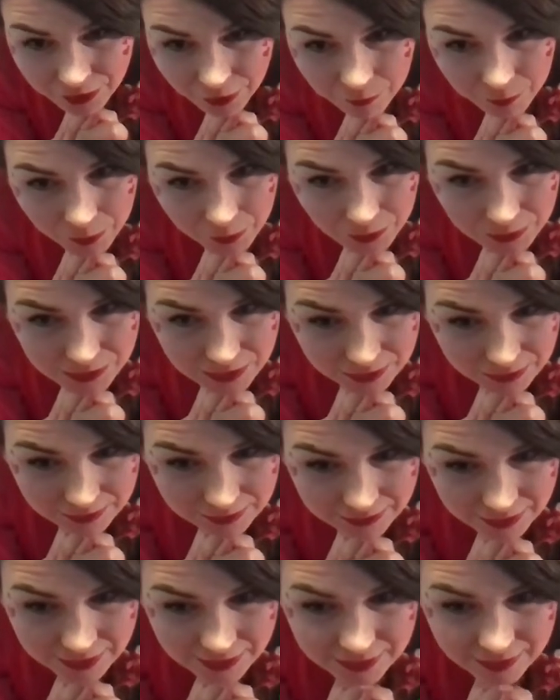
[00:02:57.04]
pause on
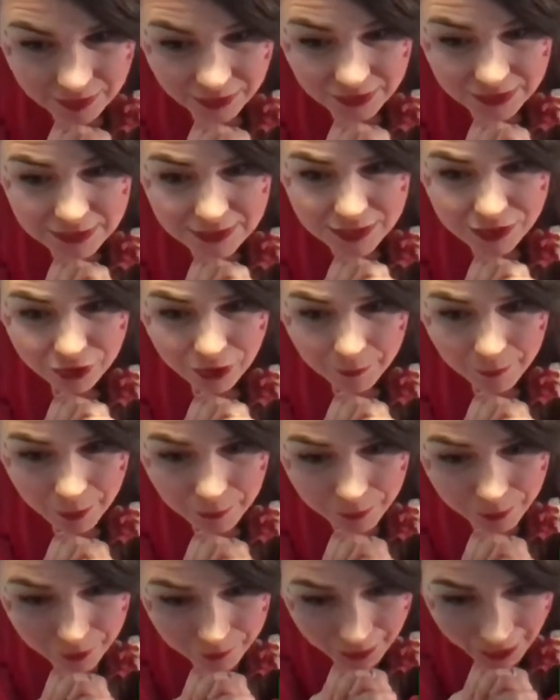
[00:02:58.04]
on Instagram. Hope we're
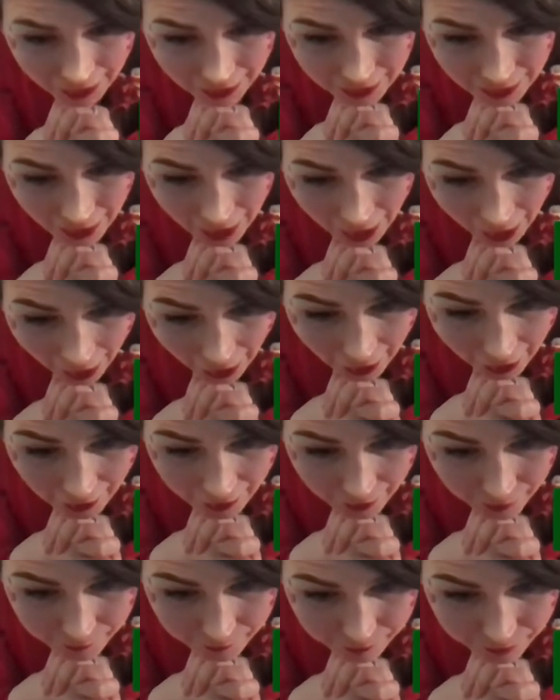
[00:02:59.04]
okay.
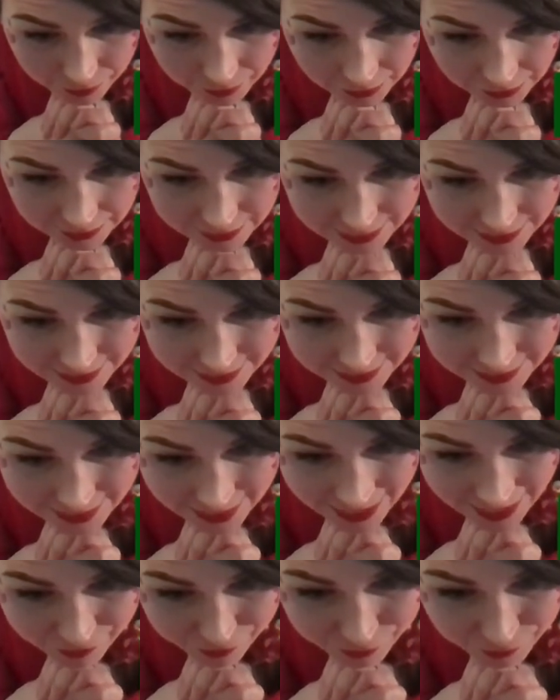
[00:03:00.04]
Um, let's see
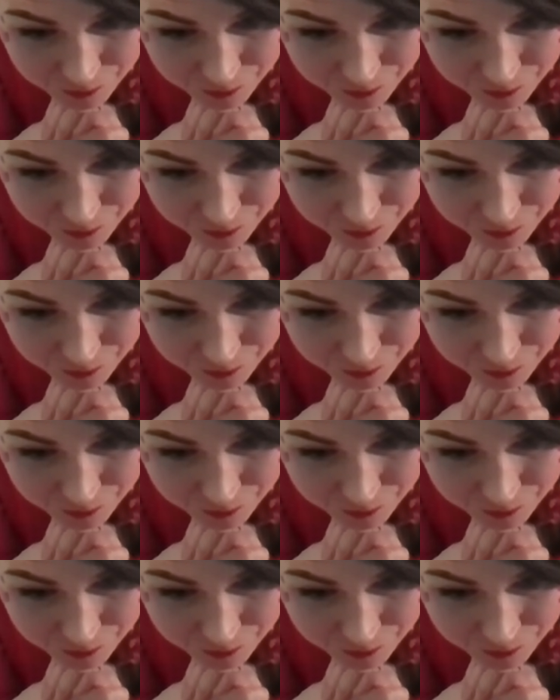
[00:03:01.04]
from